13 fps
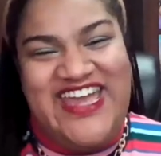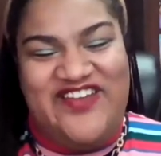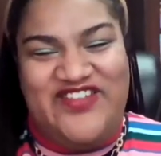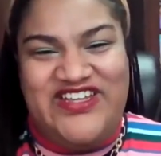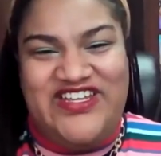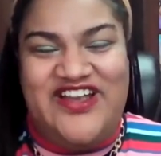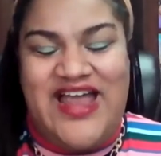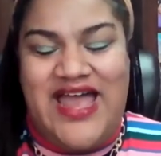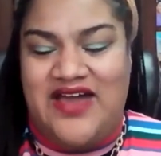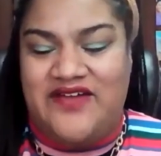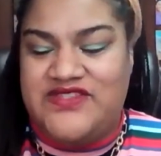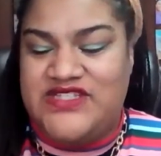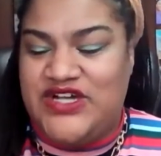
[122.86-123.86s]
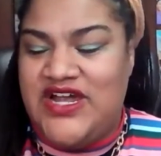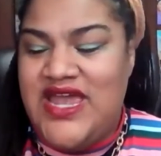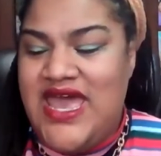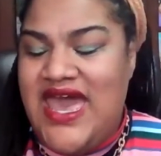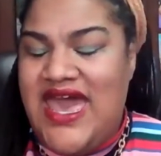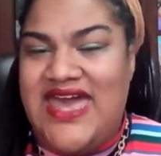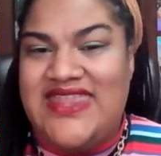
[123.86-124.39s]
every year after.
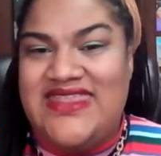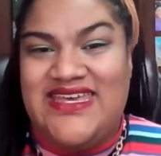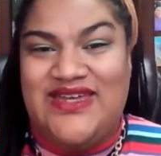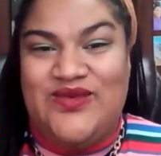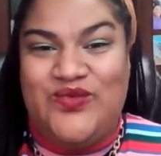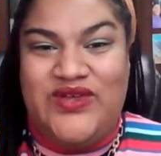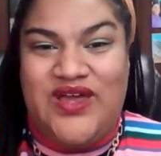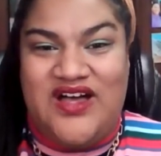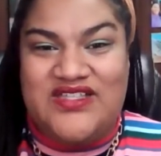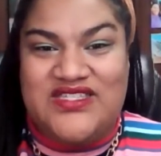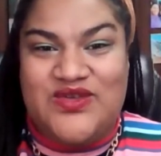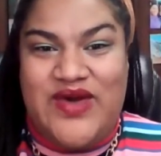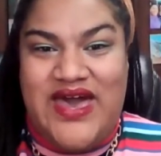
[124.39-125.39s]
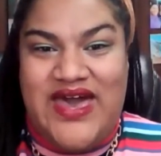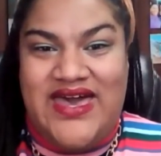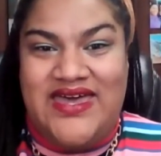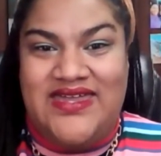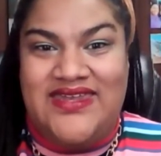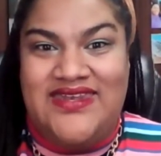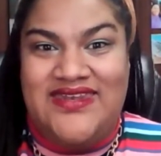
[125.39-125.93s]
And then we also
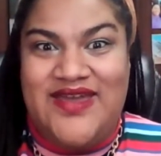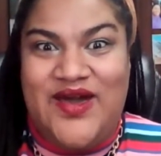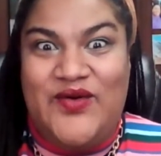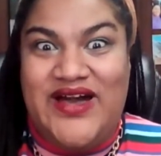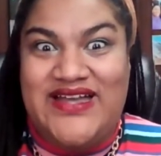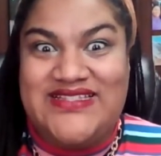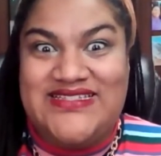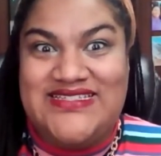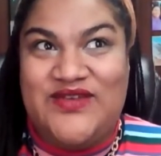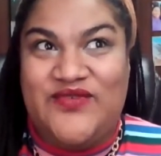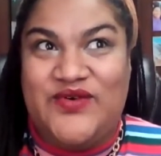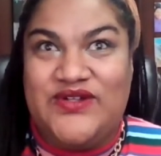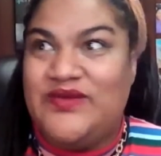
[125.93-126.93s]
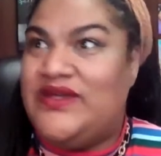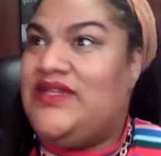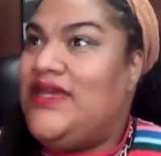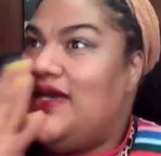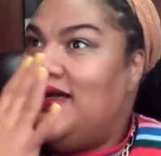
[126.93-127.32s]
had, oh gosh, the fourth one.